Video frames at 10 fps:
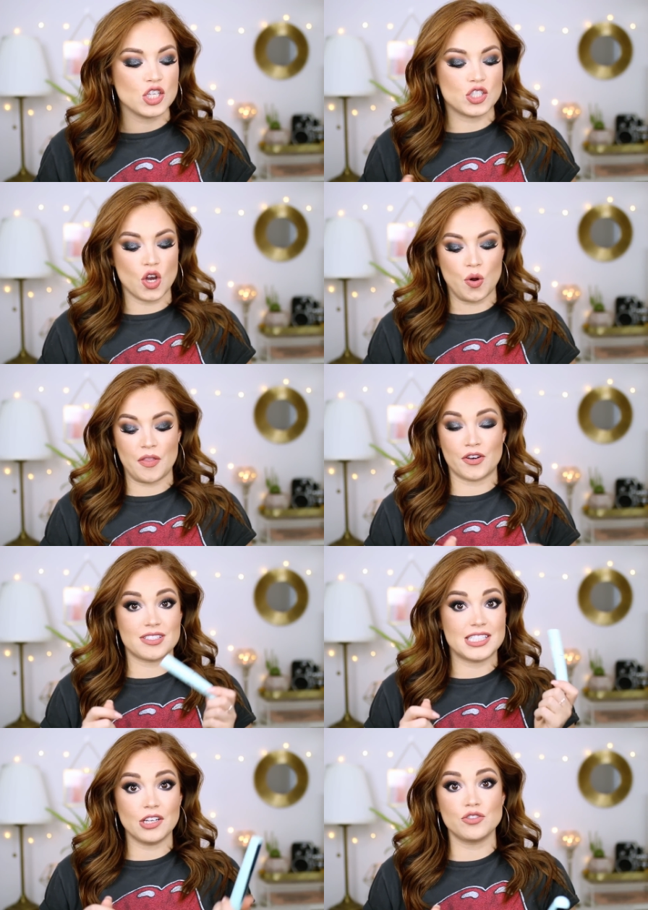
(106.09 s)
So they're
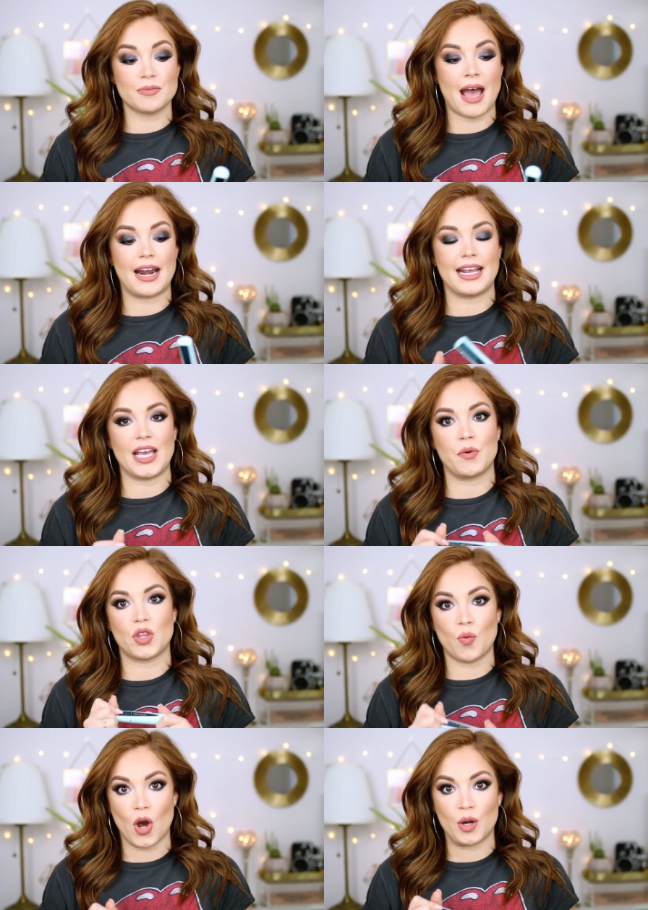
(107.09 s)
still dramatic and
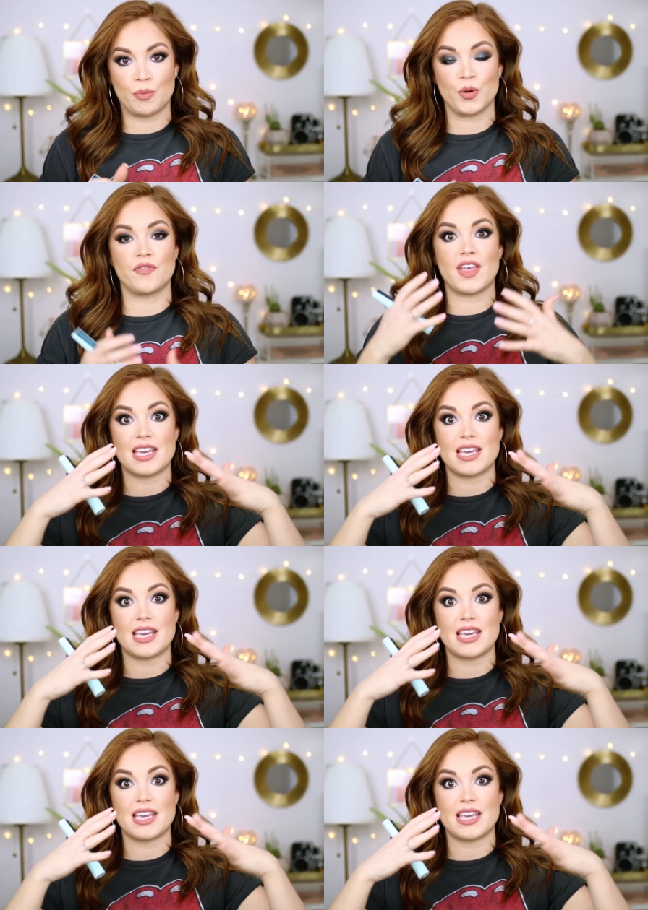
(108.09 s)
with the waterproof,